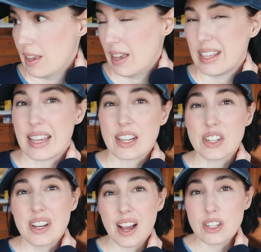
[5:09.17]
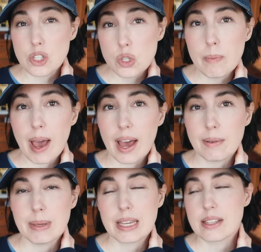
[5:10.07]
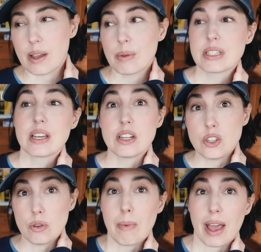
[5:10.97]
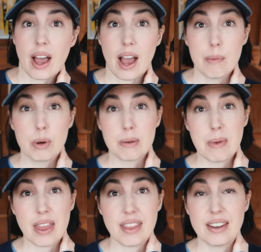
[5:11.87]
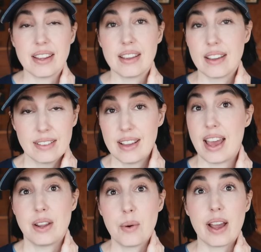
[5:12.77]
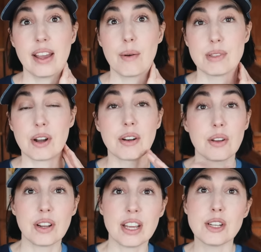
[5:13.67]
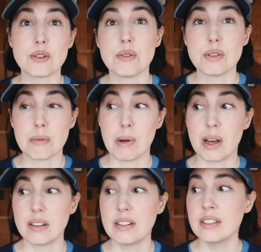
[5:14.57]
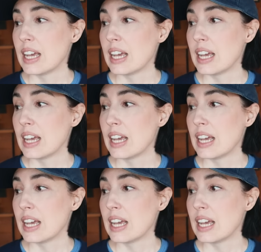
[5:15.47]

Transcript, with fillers: It's actually not too bad because I was gonna do my hybrid method anyway. I was already going to introduce a bottle.